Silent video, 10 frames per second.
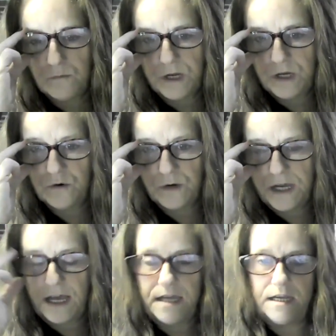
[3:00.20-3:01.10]
and
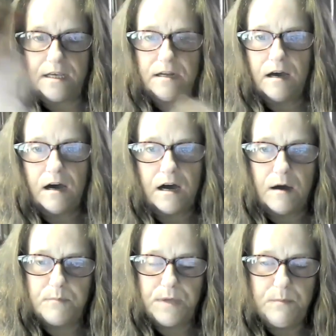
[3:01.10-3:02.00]
recreate it.
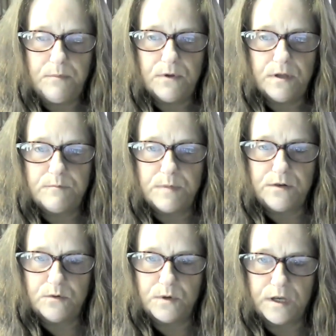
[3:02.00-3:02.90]
Uh, people have
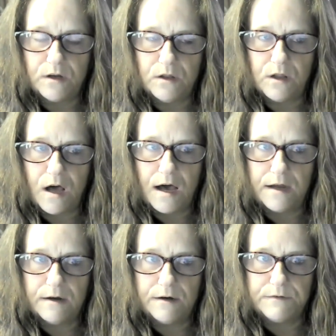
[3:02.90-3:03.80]
been doing a
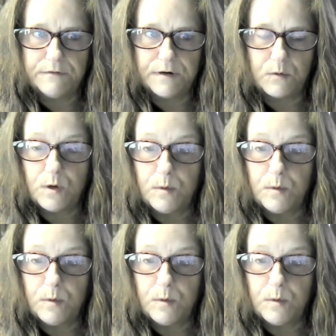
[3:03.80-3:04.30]
lot of